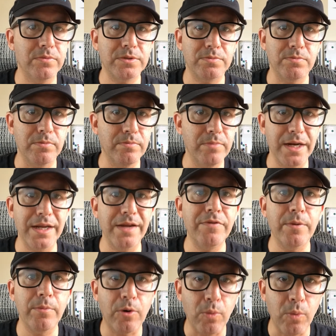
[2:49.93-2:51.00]
Many of
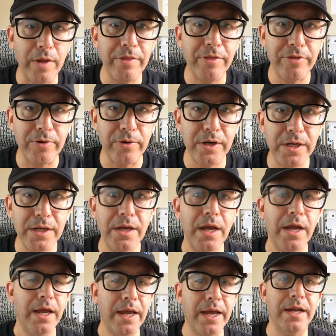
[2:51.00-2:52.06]
them are $130,
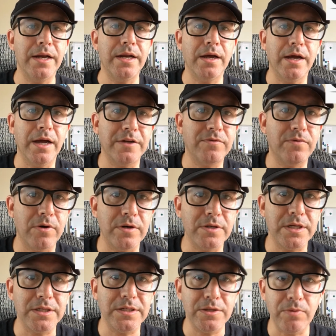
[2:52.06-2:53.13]
and as far as
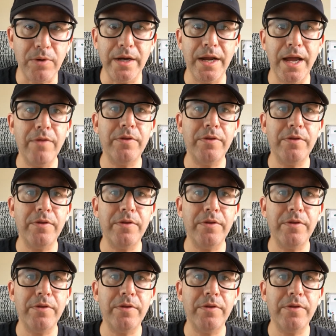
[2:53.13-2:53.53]
I see right now,